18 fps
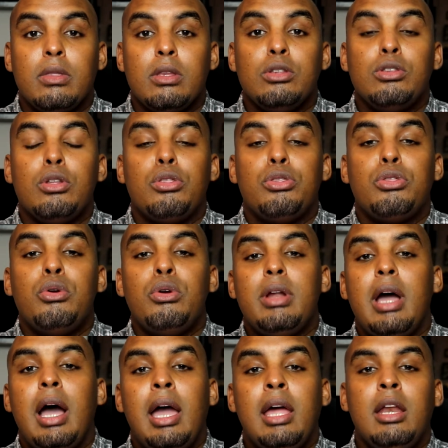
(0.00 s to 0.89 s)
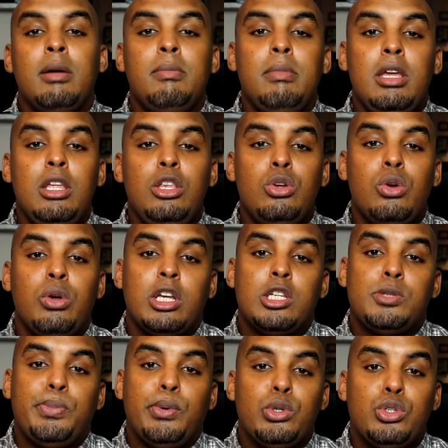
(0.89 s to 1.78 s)
The third item in your
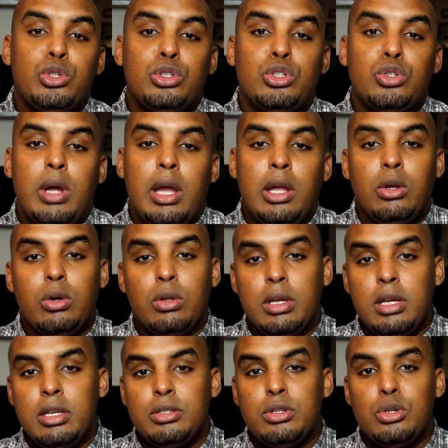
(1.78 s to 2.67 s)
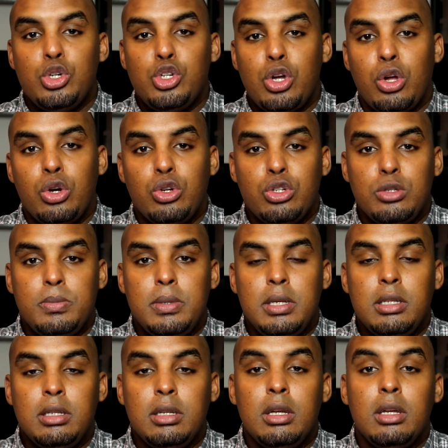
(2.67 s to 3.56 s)
exposure triangle is the shutter
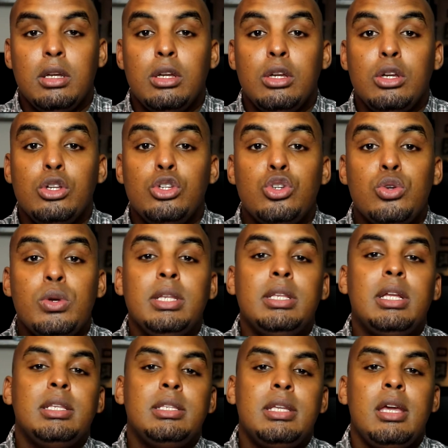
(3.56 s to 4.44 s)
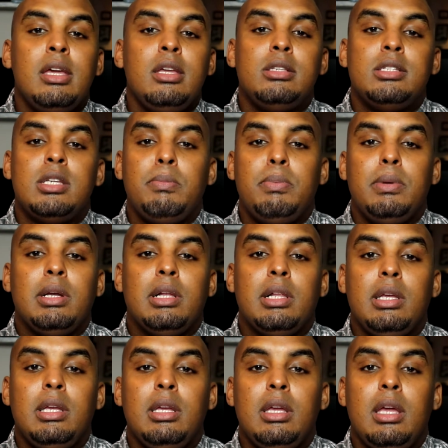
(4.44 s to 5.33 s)
speed. During the day,
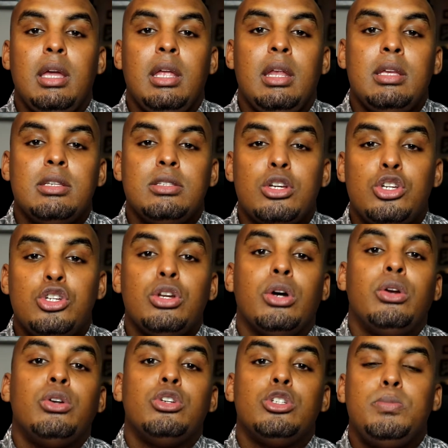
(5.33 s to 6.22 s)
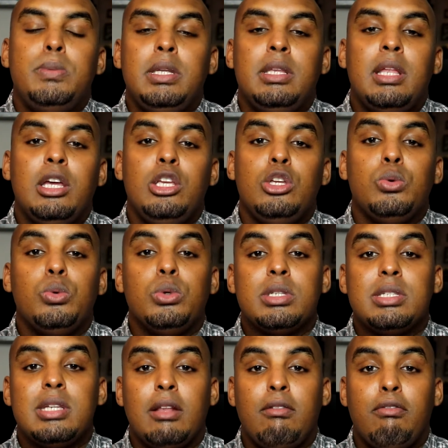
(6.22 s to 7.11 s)
typically it is the shutter speed that you will
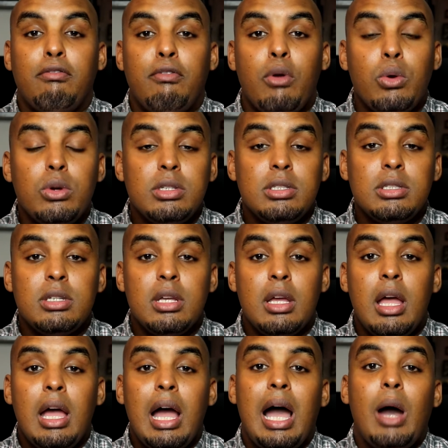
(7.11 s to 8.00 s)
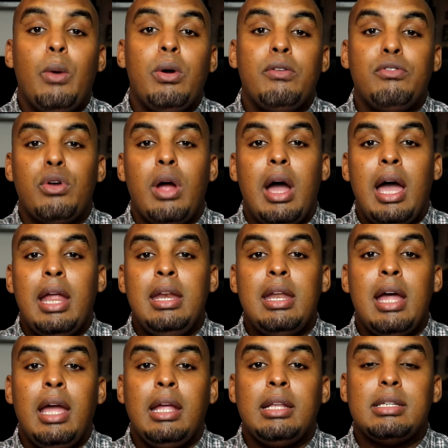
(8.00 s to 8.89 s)
set first. However, at
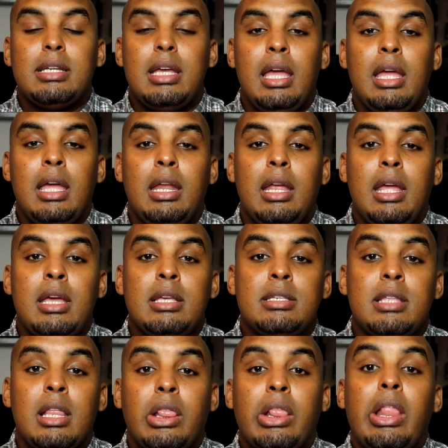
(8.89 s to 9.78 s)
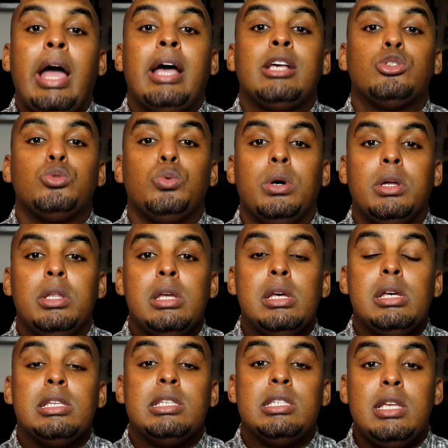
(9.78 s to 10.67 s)
night it is the last one,
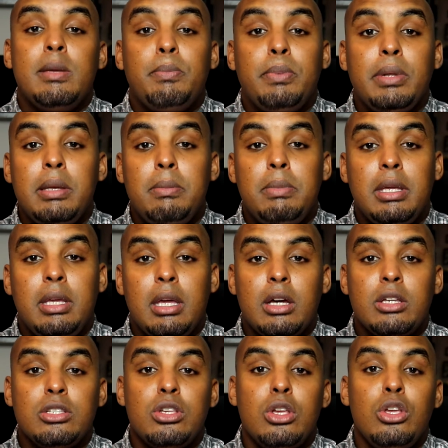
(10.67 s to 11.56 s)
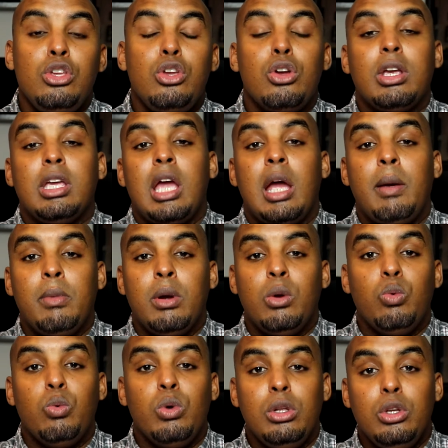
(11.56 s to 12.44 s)
simply because your camera
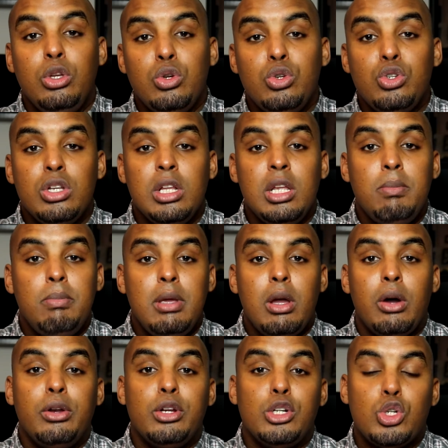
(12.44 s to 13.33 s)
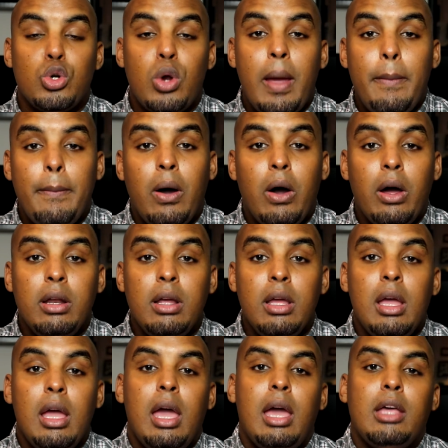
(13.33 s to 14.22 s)
will usually be on a tripod,
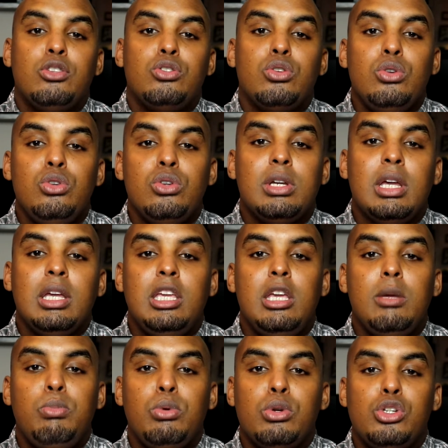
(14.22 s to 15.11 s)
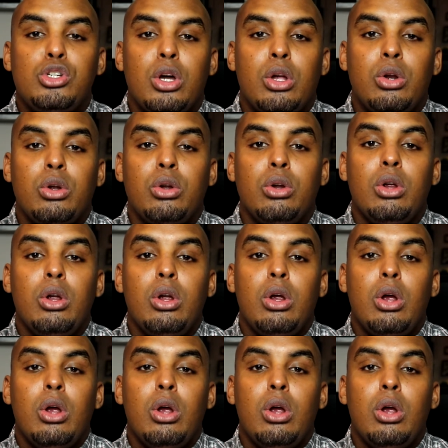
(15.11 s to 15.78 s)
and so you can keep your shutter